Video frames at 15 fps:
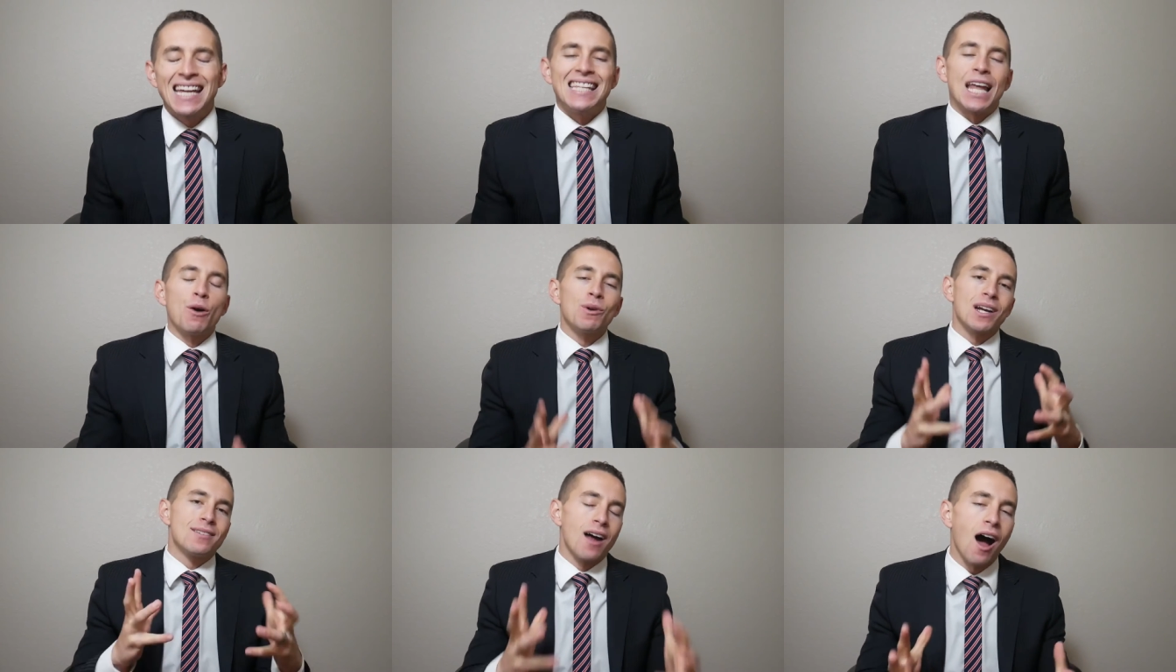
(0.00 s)
now
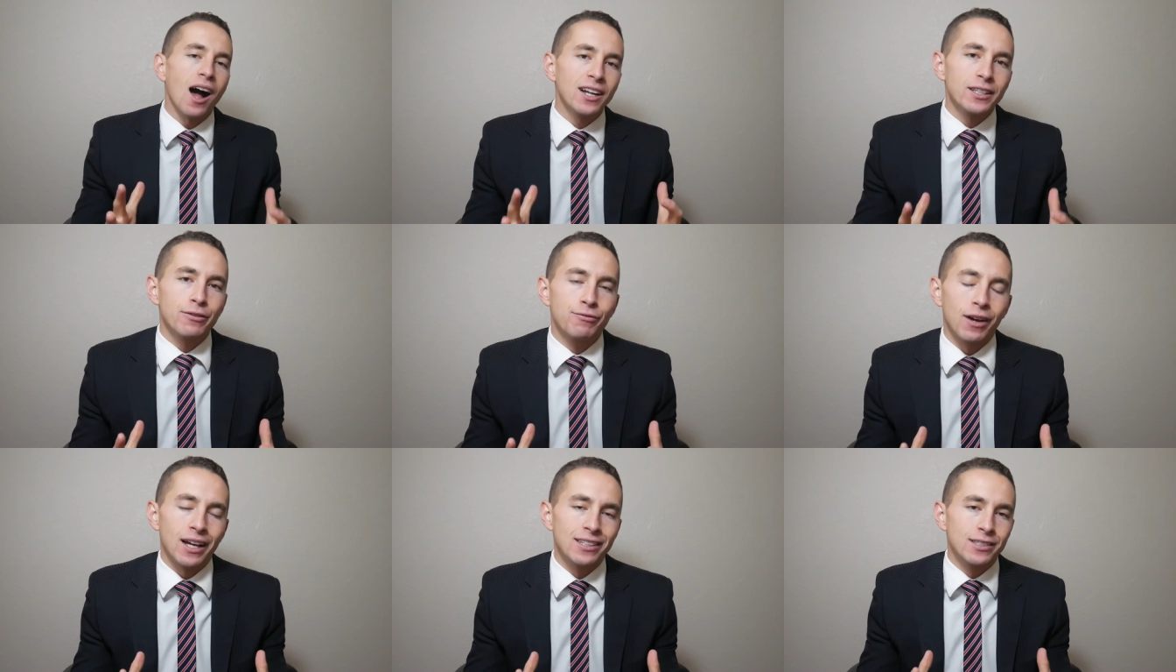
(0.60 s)
when i talk to
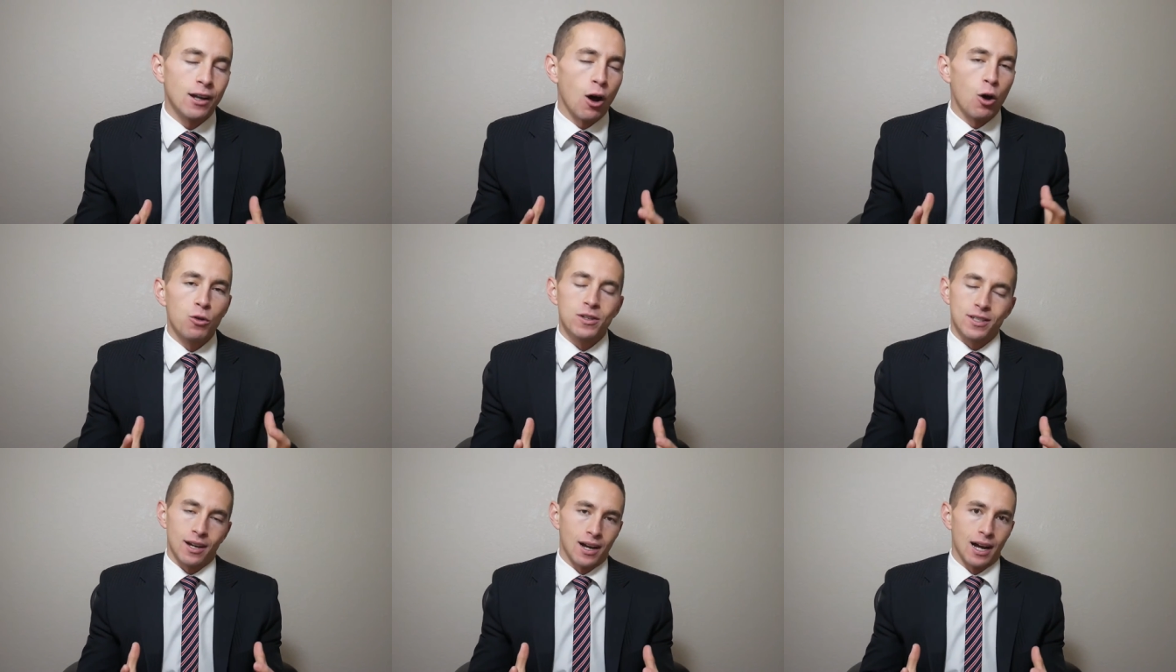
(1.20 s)
feds all
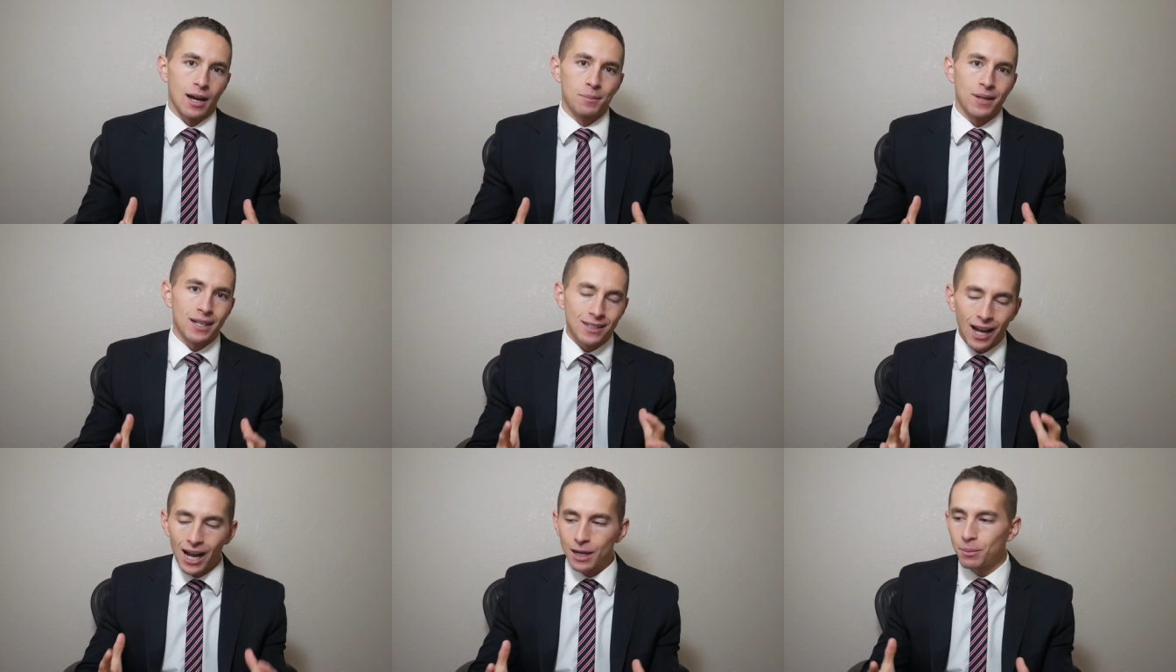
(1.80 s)
the time and
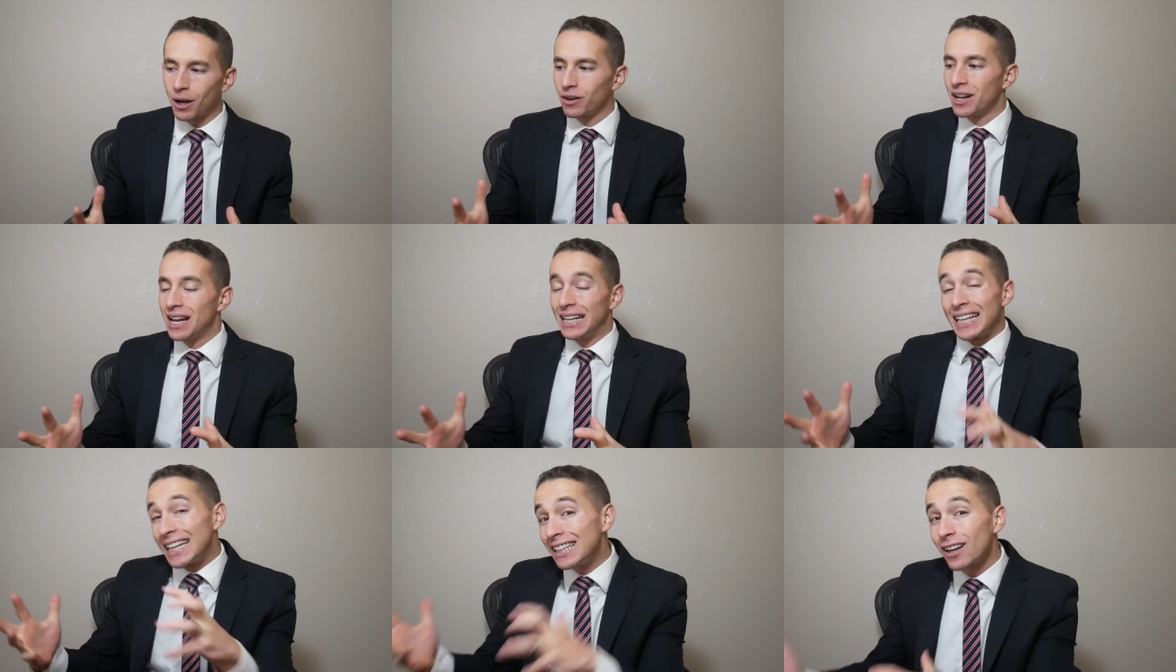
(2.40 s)
i talk about
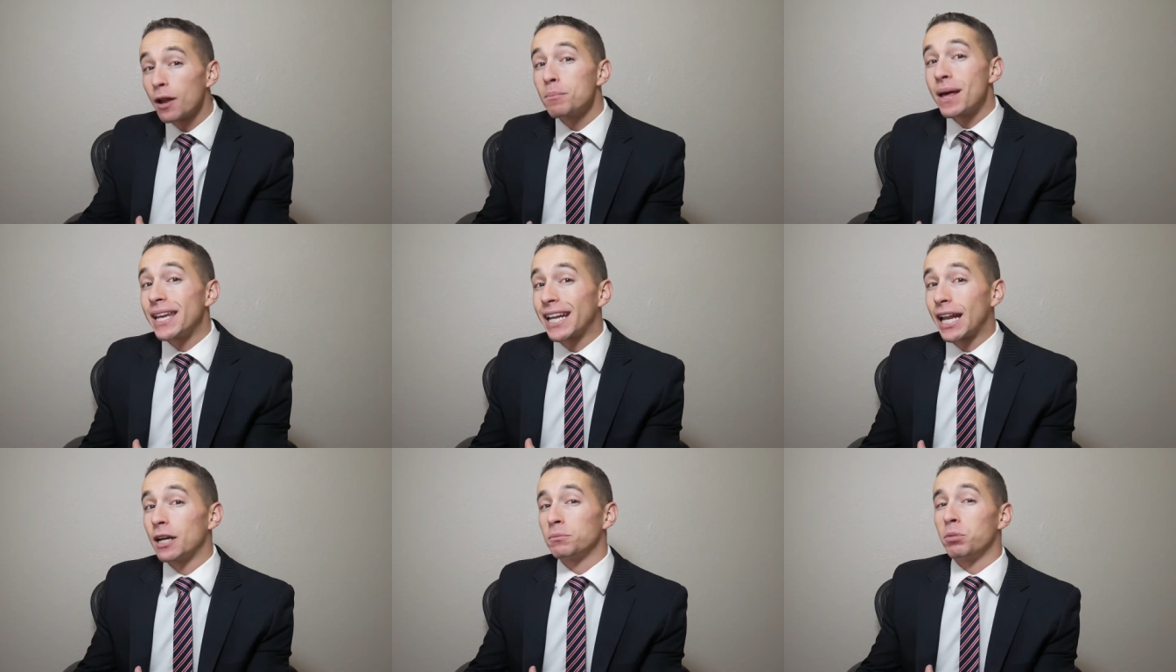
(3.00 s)
getting on
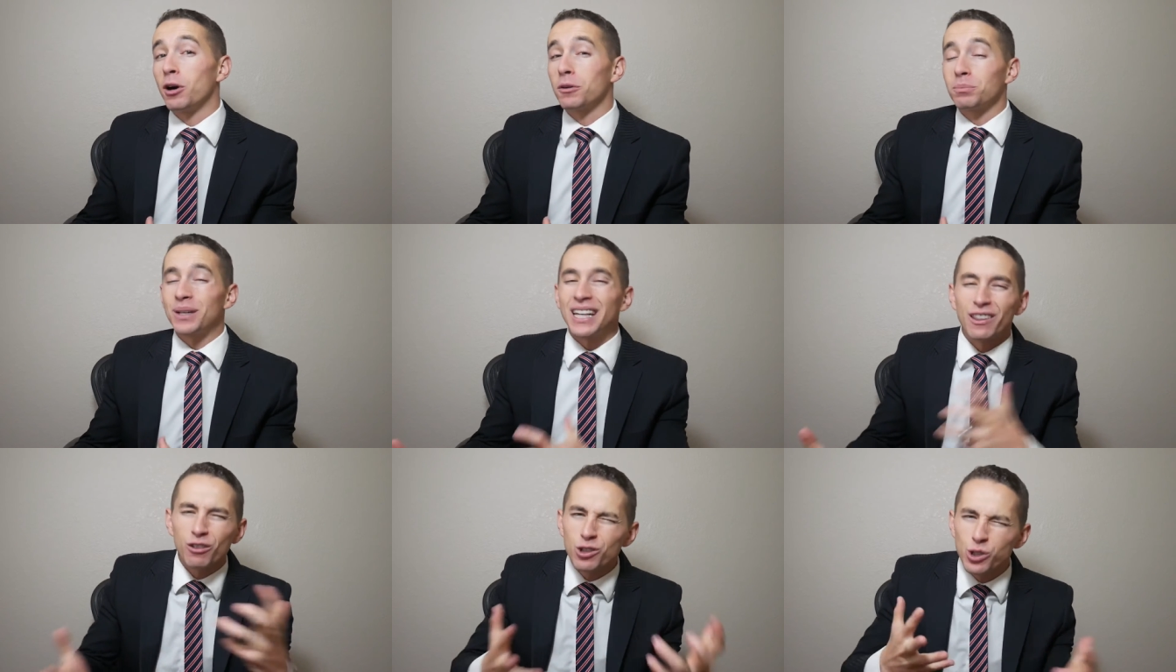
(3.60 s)
medicare part
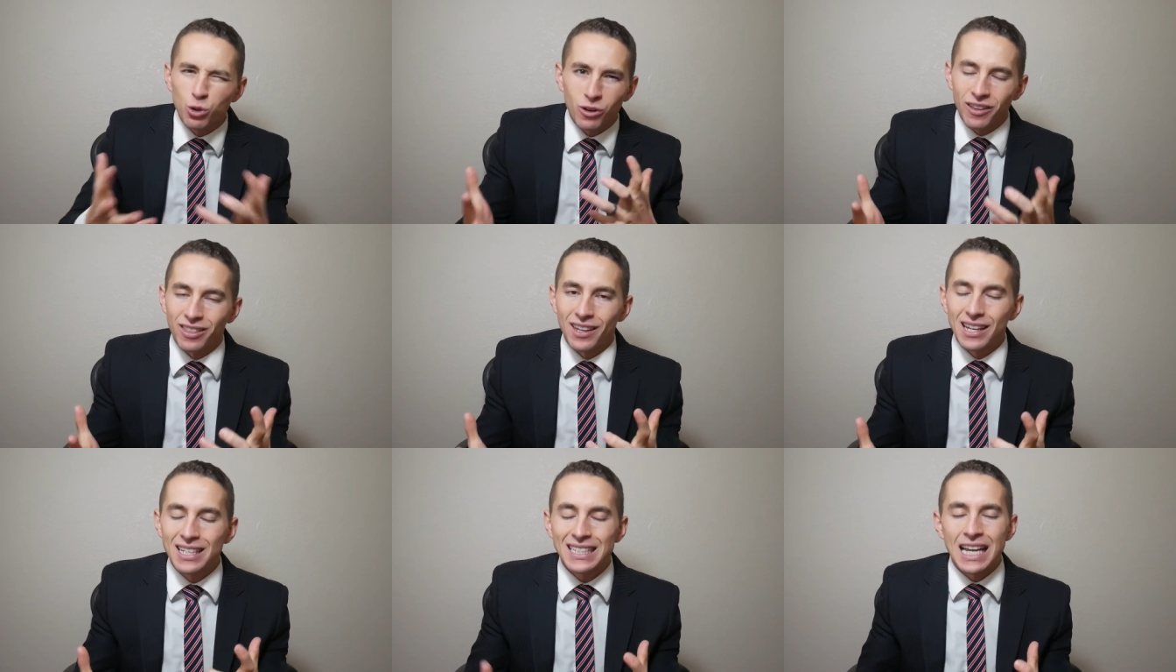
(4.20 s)
b and those sort of
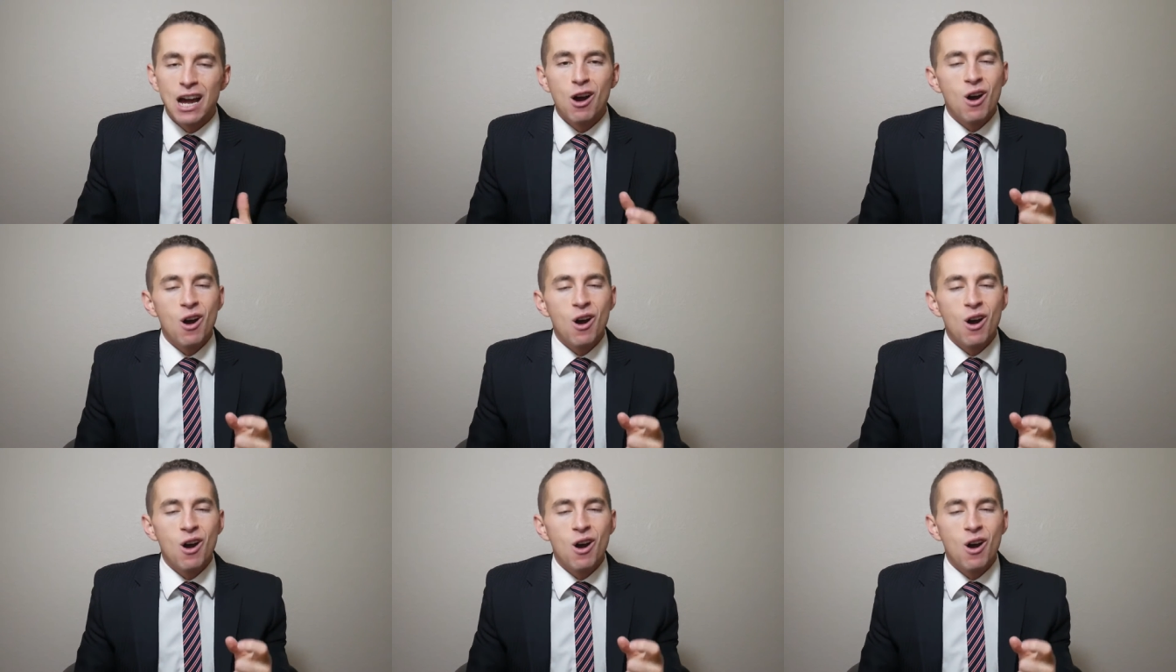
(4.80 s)
things